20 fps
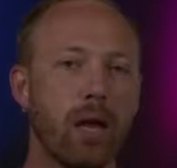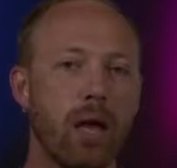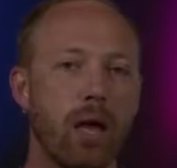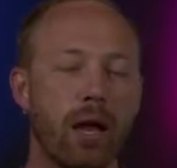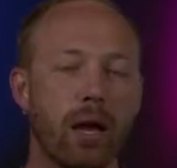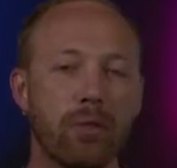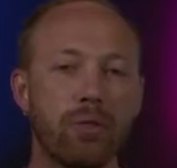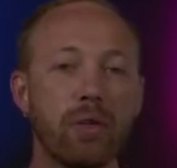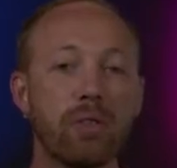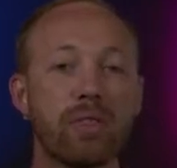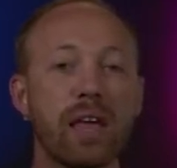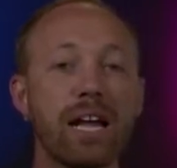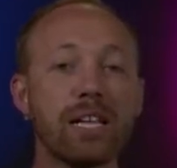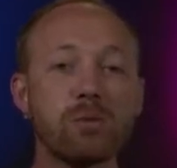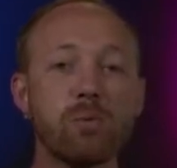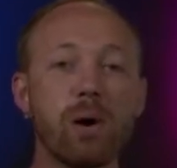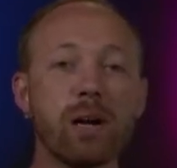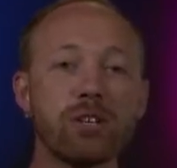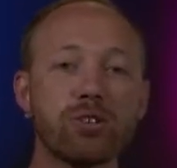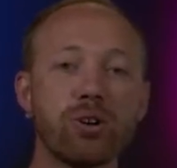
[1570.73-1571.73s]
And I think that's
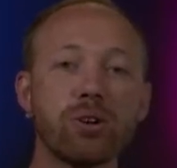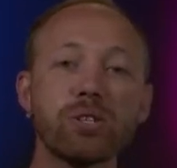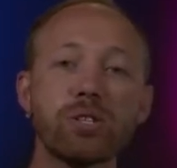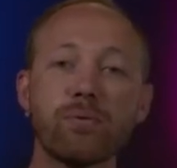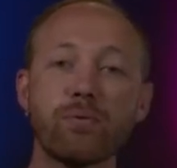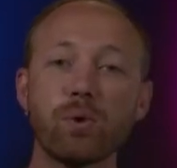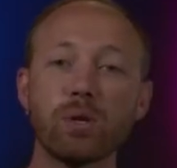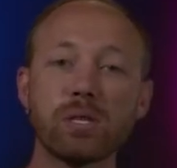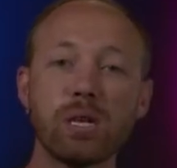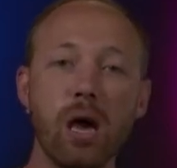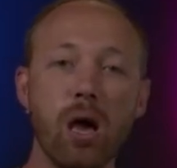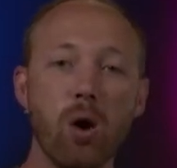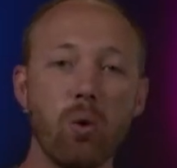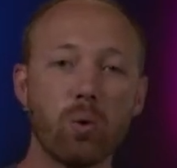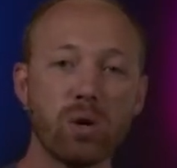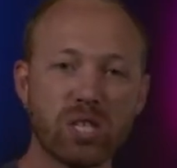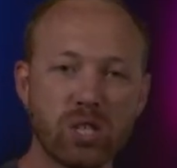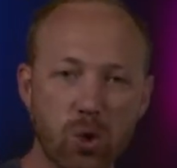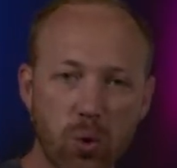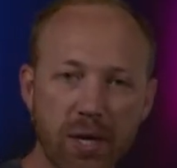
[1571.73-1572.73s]
why Joseph
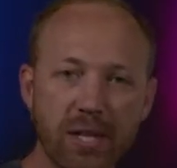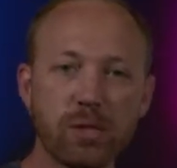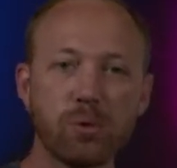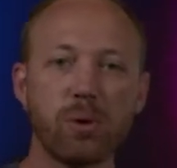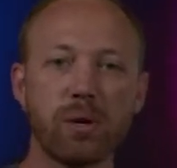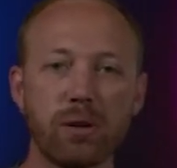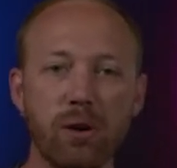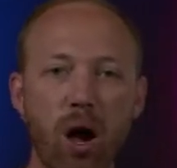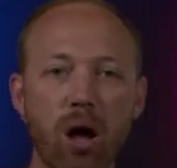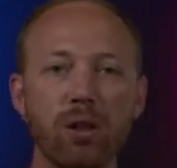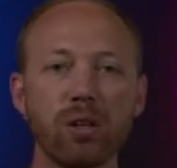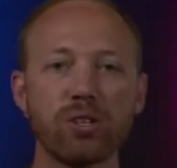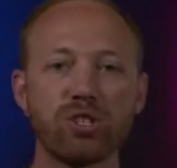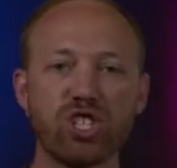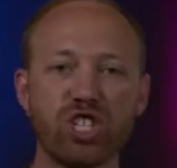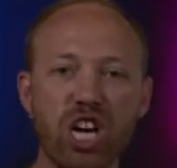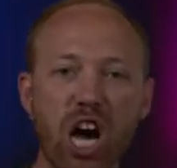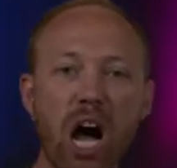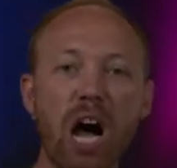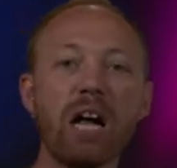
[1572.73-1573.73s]
was quick to acknowledge
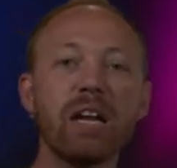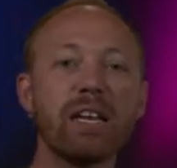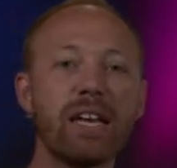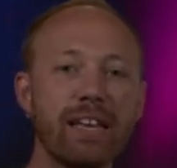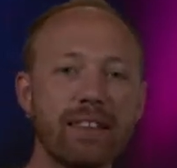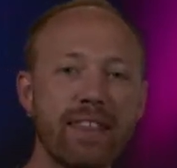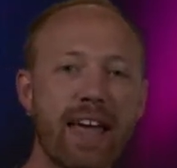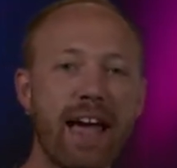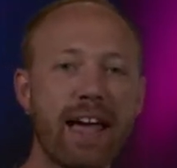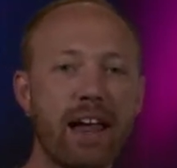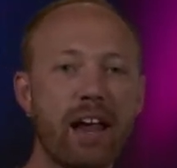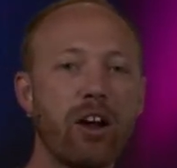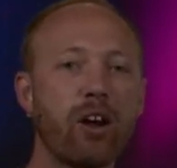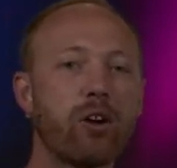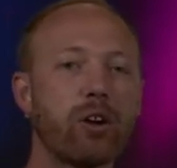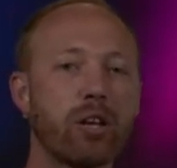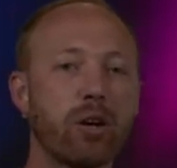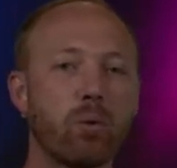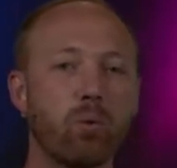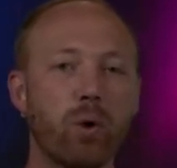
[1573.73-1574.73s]
God in that
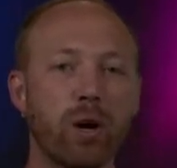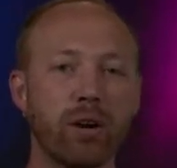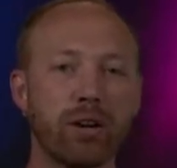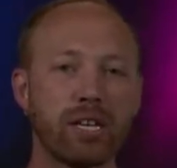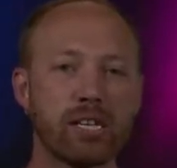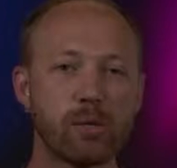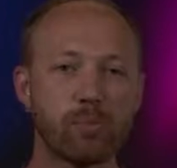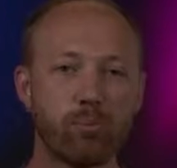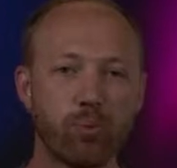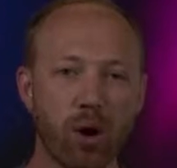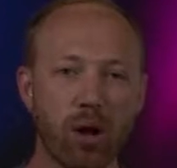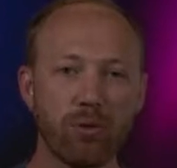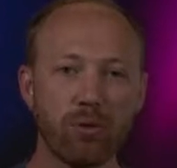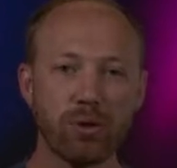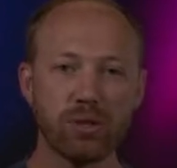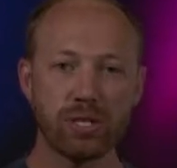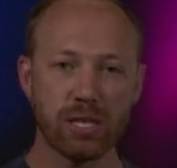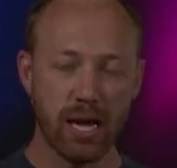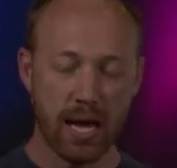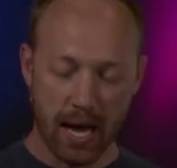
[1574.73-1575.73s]
area where his
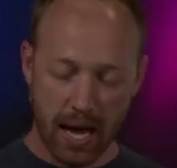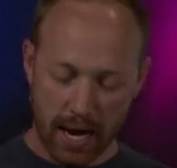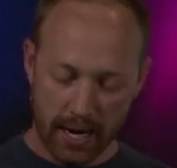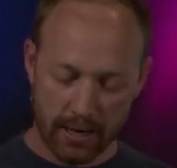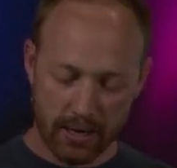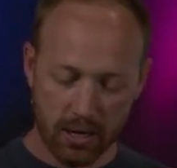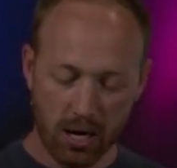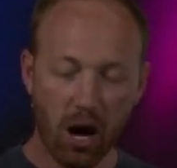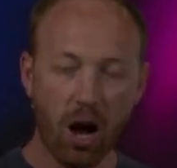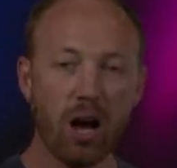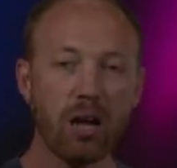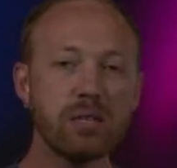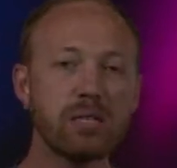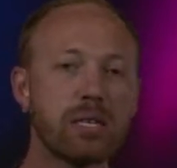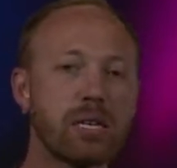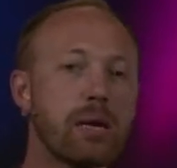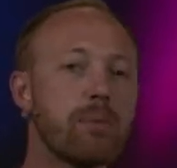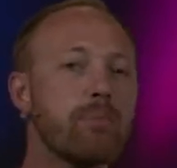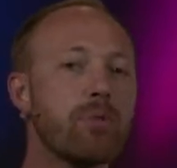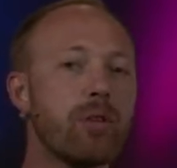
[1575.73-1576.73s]
brothers had caused
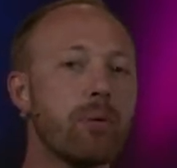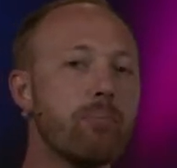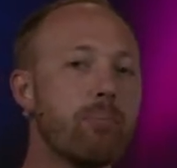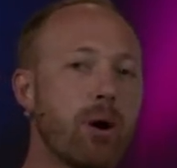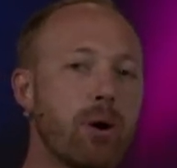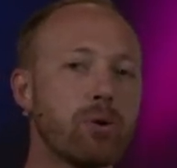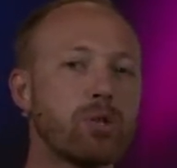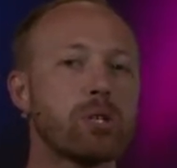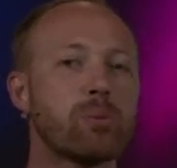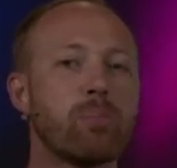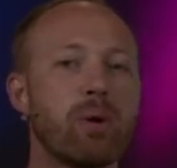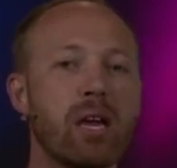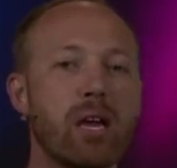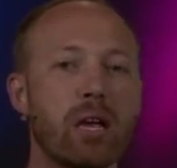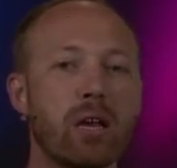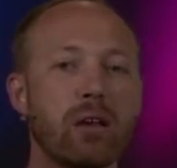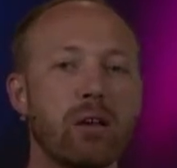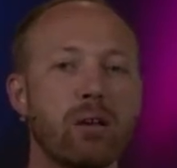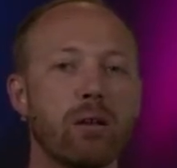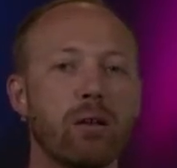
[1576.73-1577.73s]
him the most
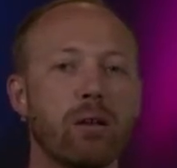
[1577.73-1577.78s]
pain.